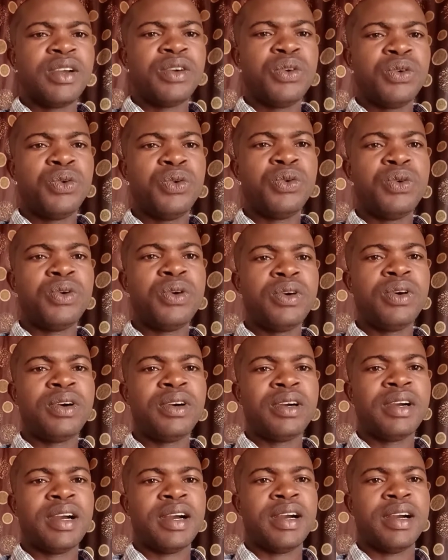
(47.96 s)
who
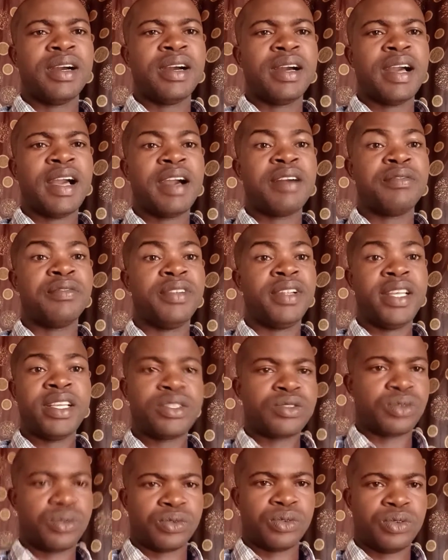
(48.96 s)
have
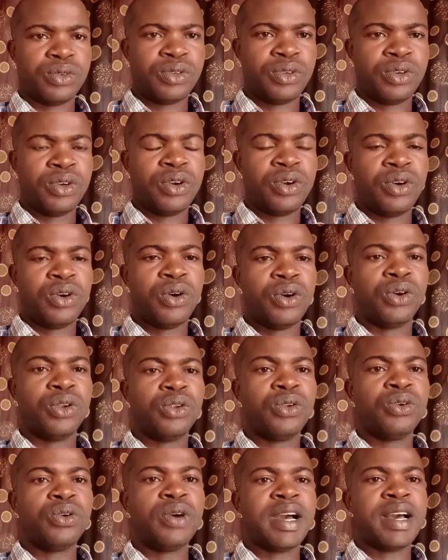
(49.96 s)
little or
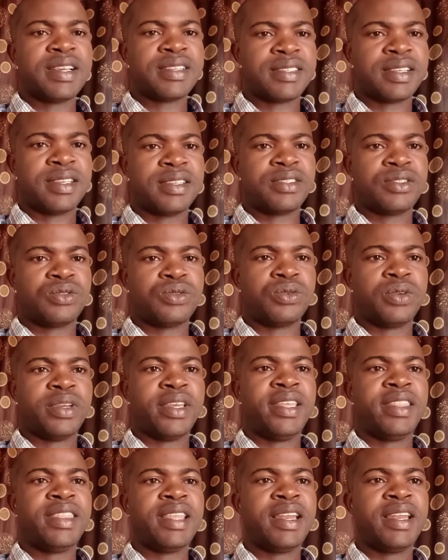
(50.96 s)
no access to
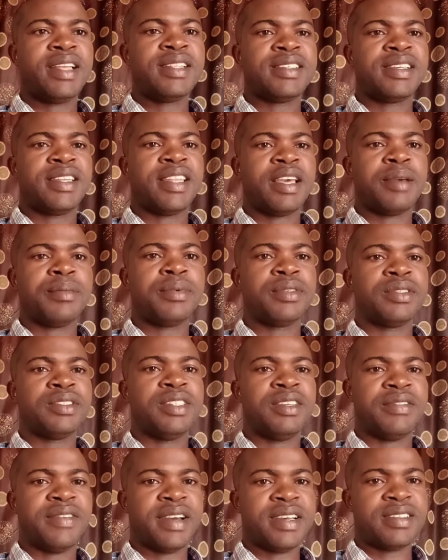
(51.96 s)
internet-enabled
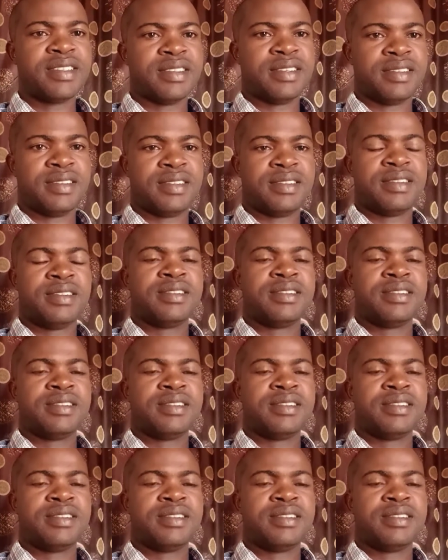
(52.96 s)
devices.